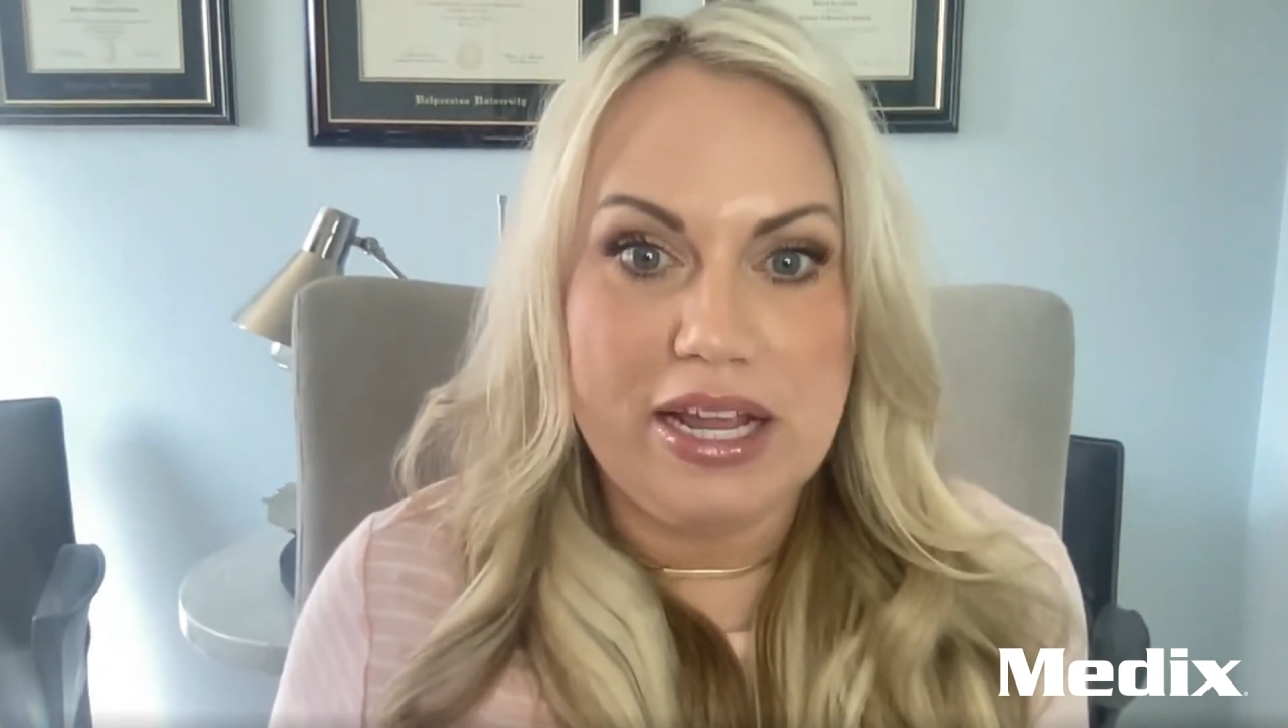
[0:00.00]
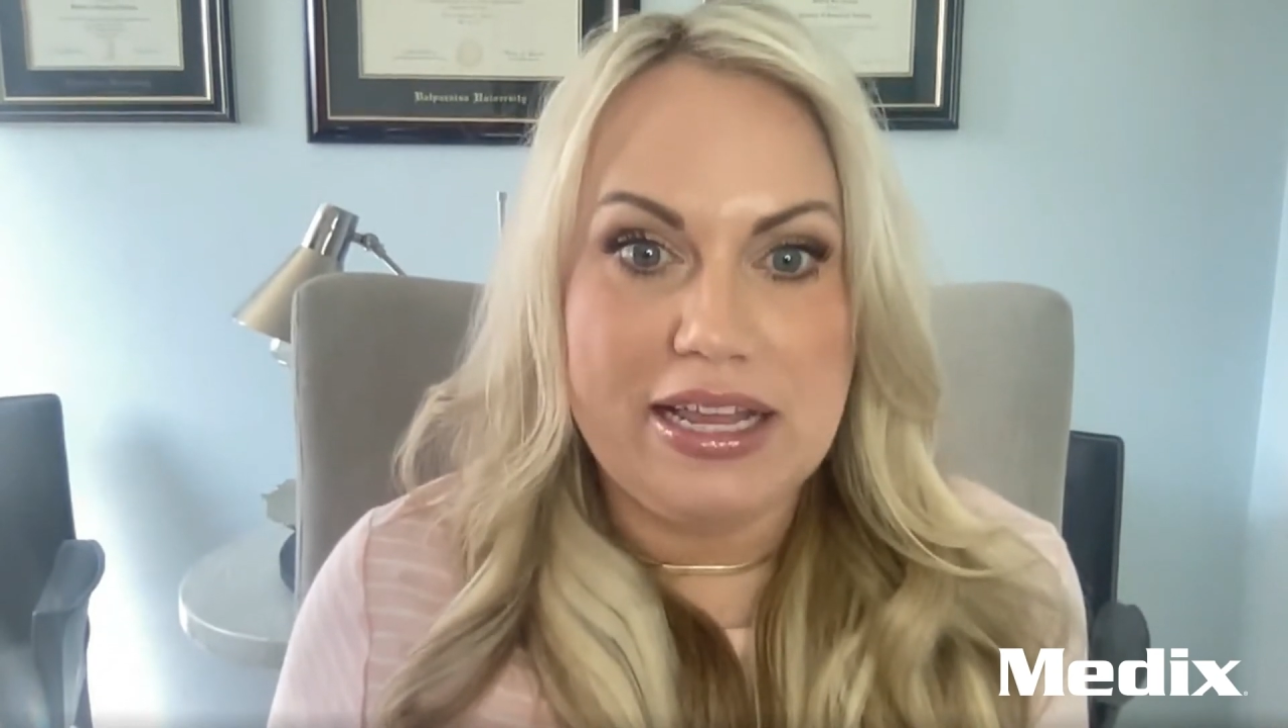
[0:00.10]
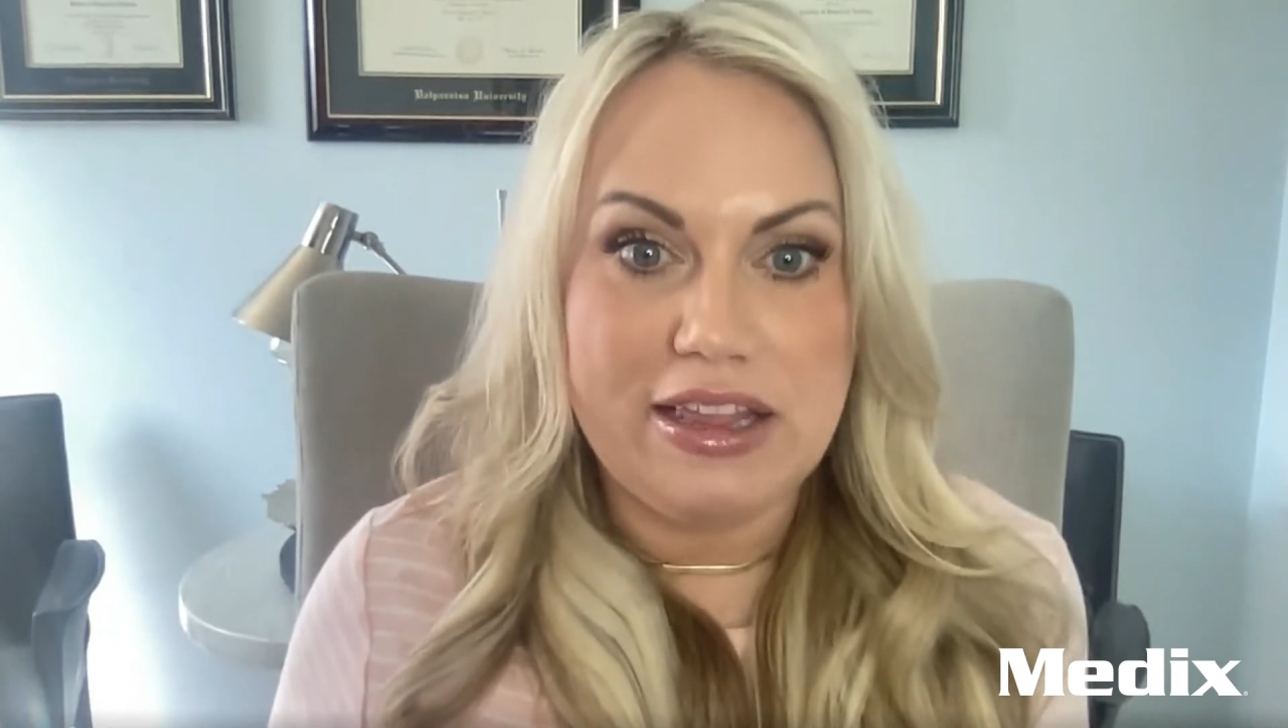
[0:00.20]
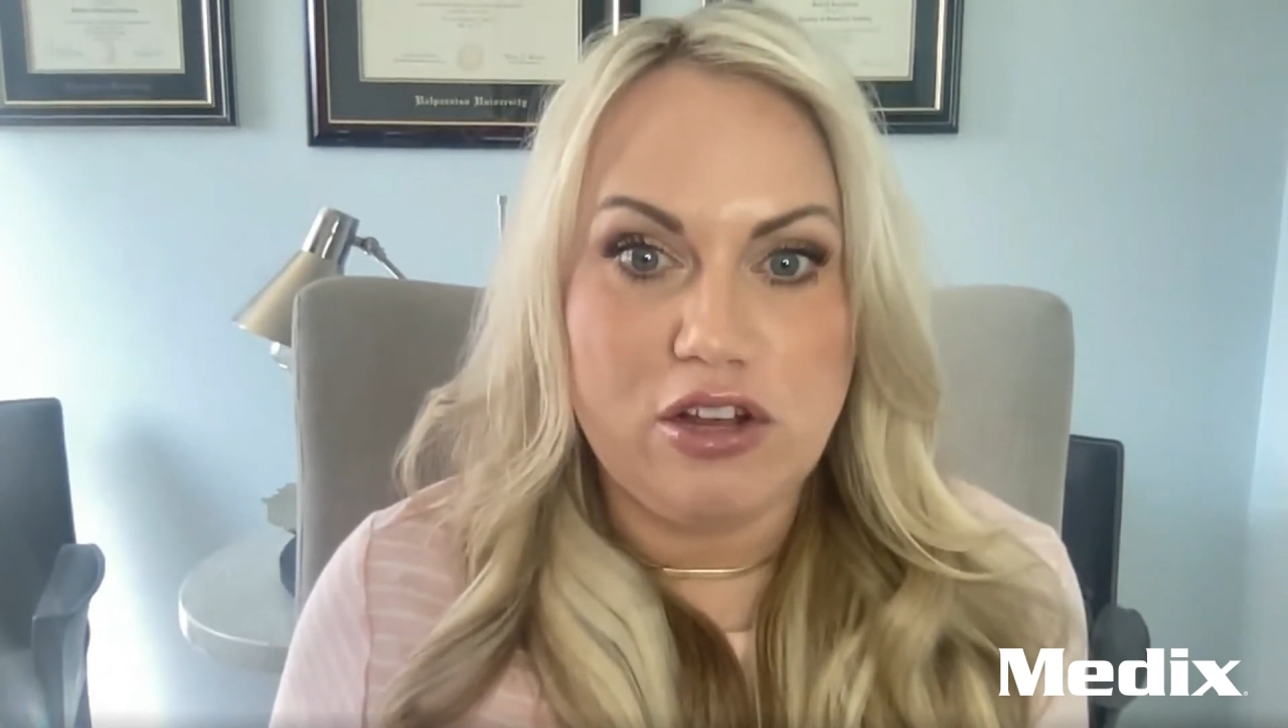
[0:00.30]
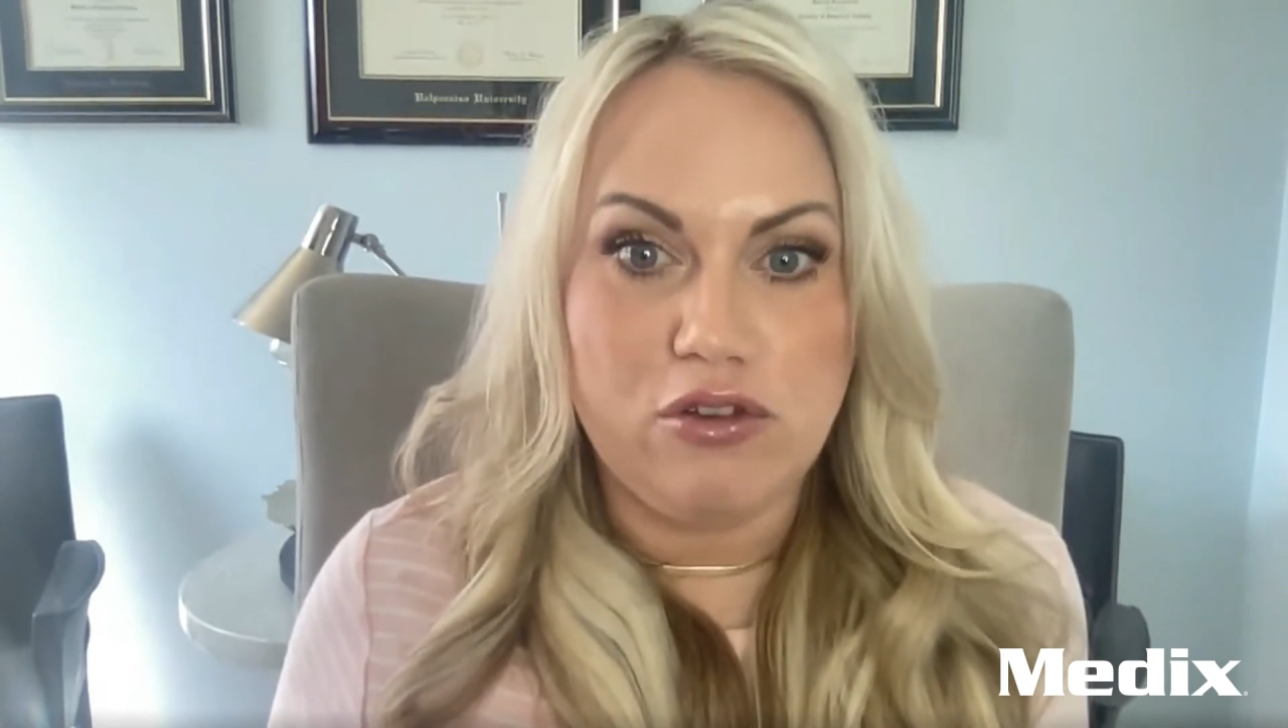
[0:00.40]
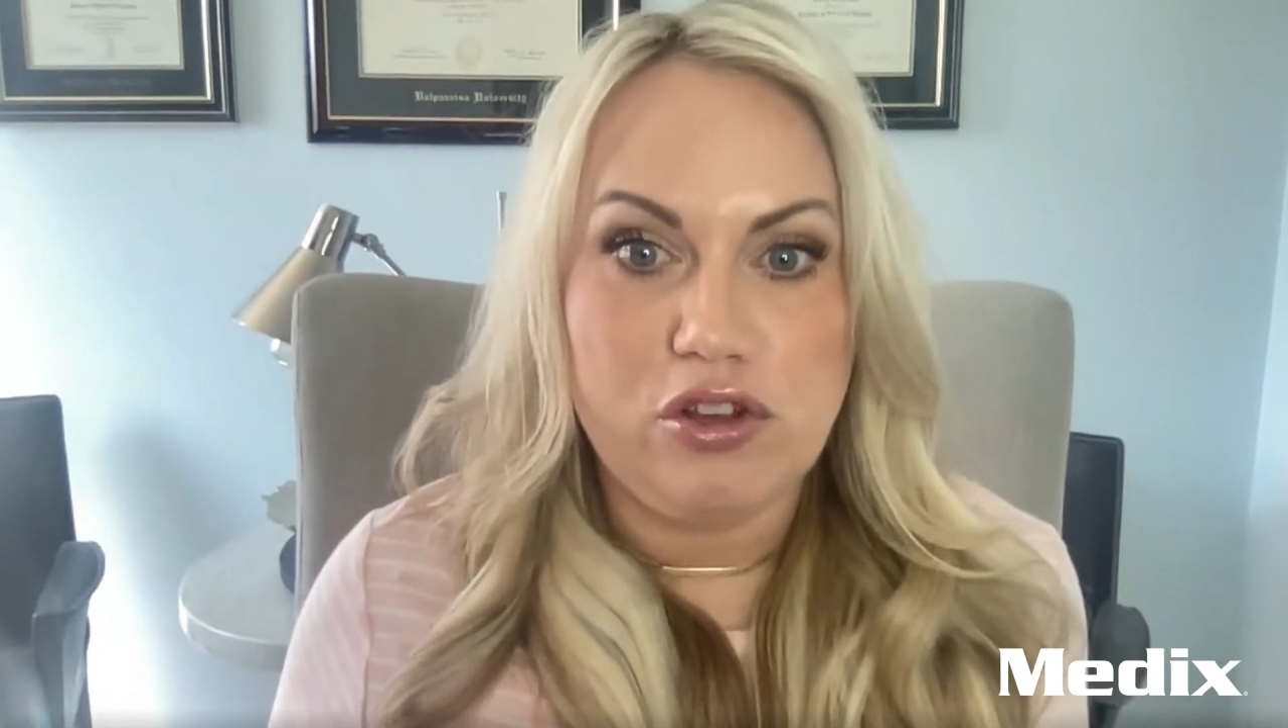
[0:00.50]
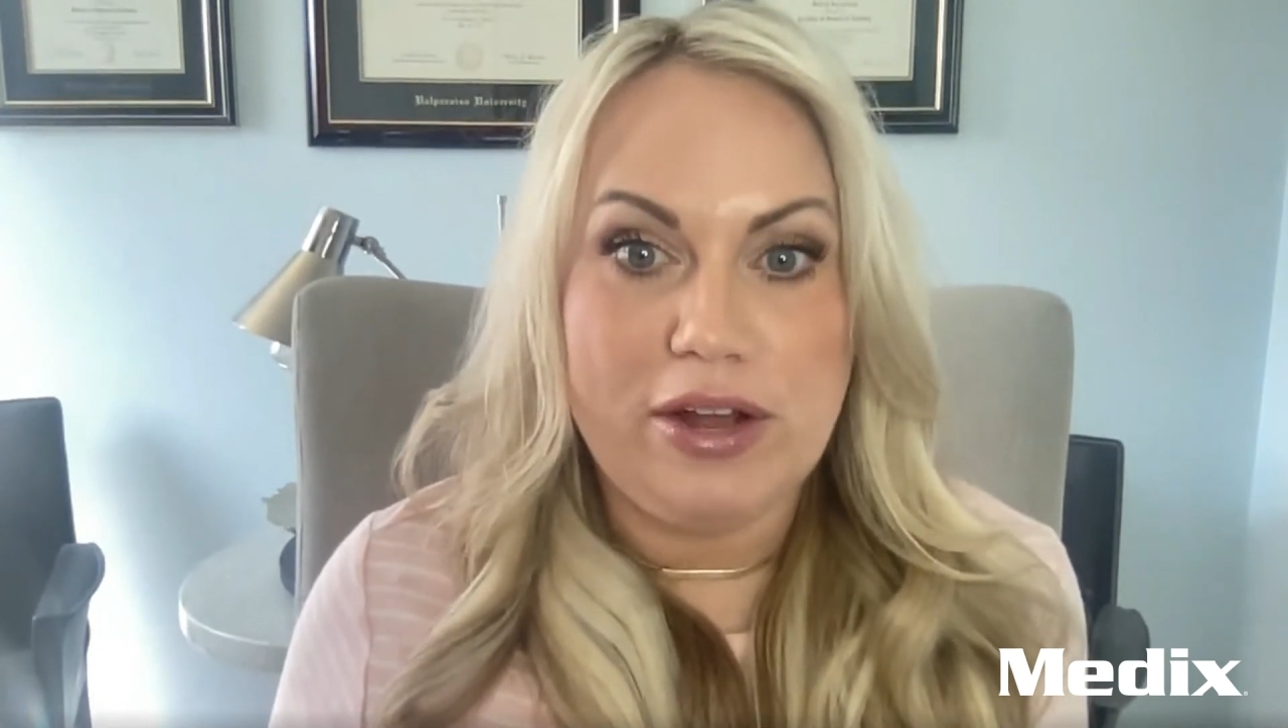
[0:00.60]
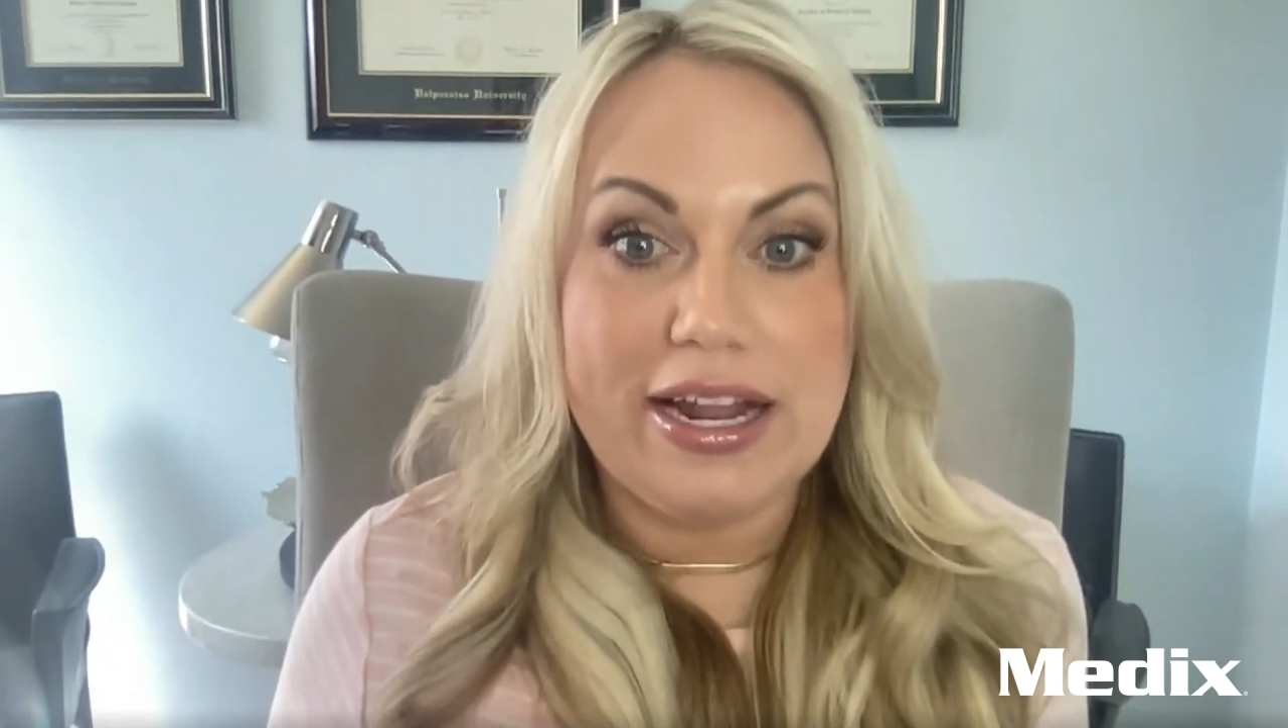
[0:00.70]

that those who had